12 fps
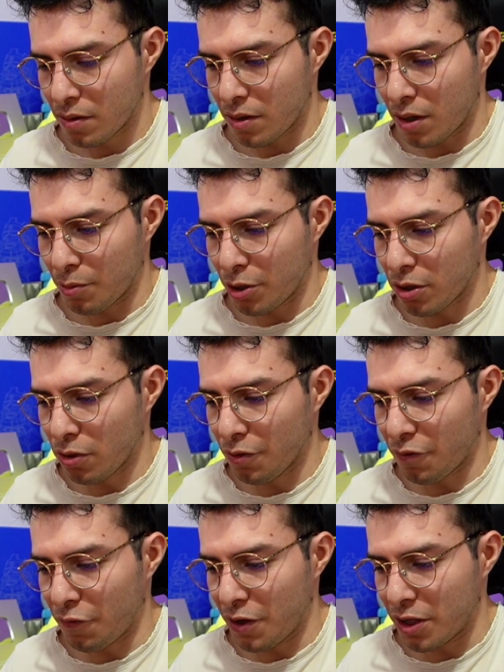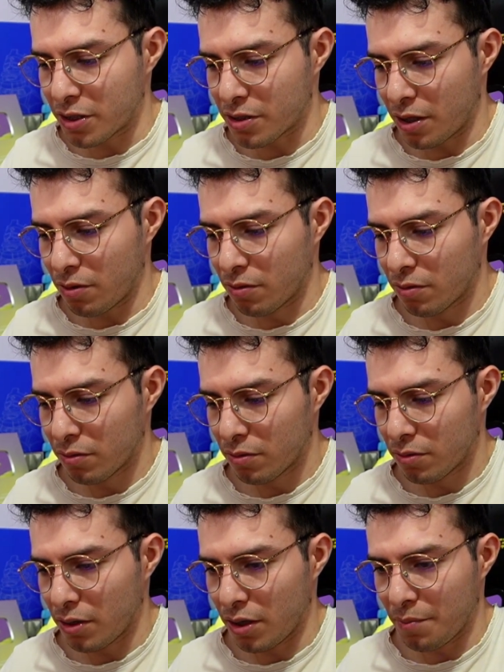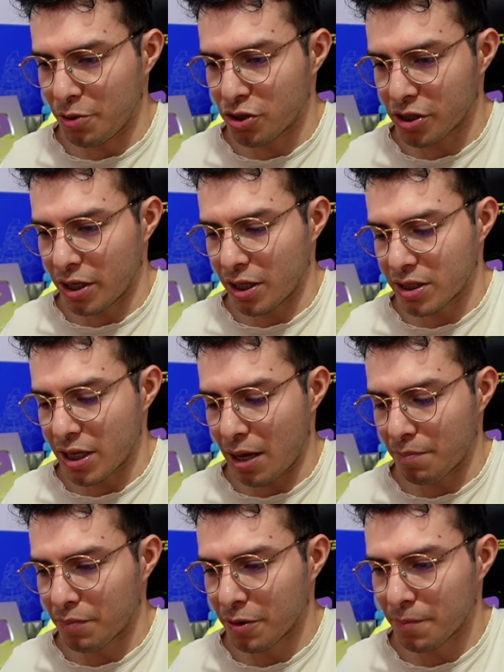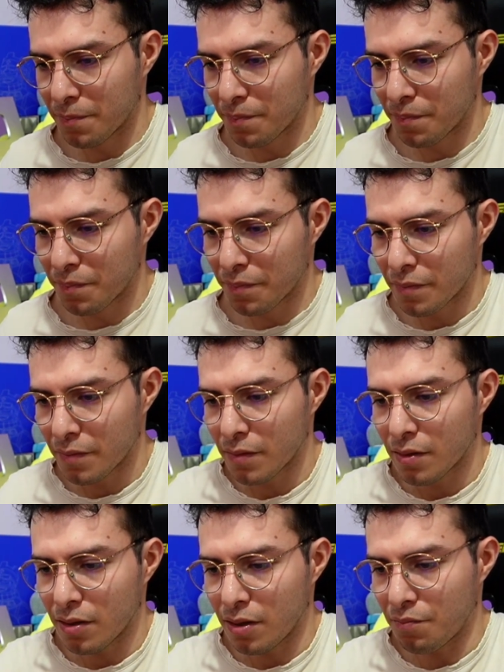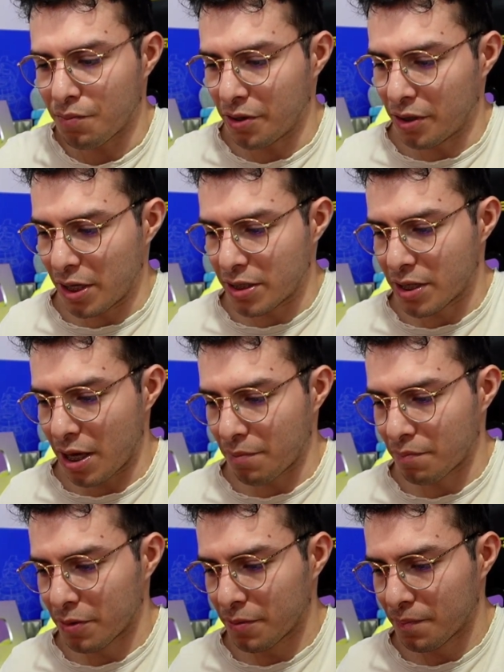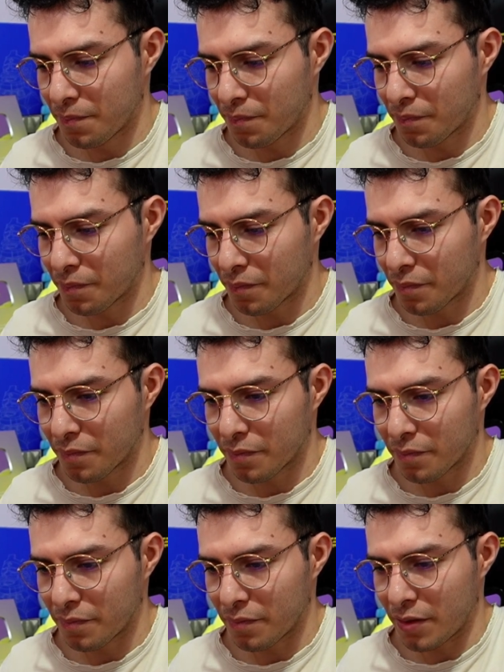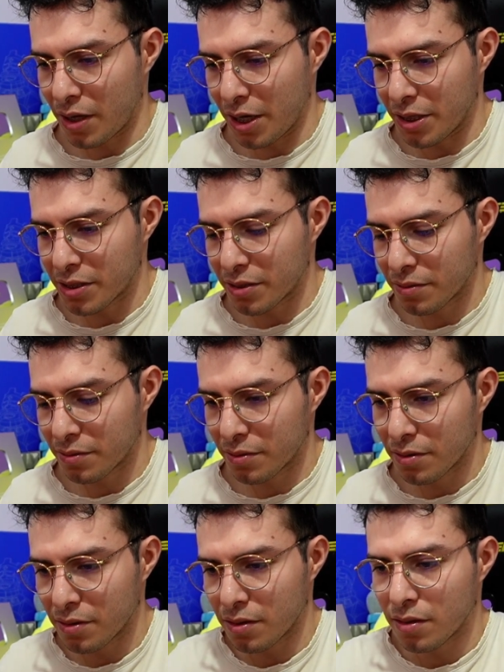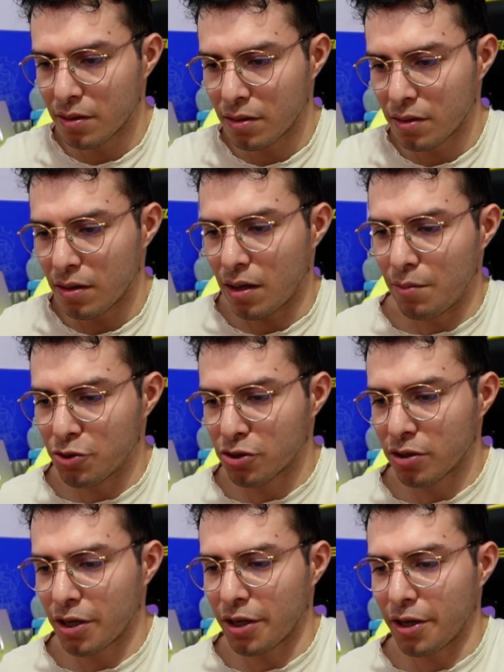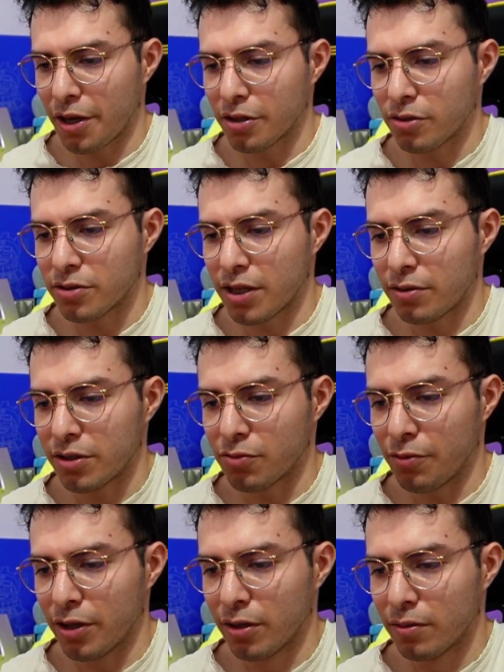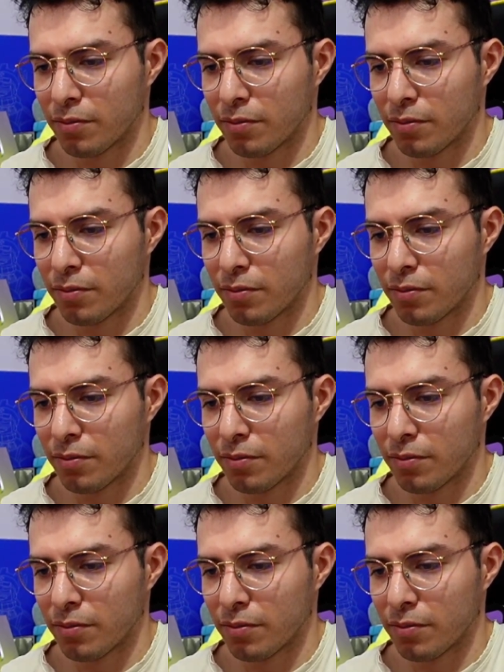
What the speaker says: I'm gonna go with Phoenix now. Let me just get a sap. Pretty nice sap. Nice. It's gonna get arrows down as well.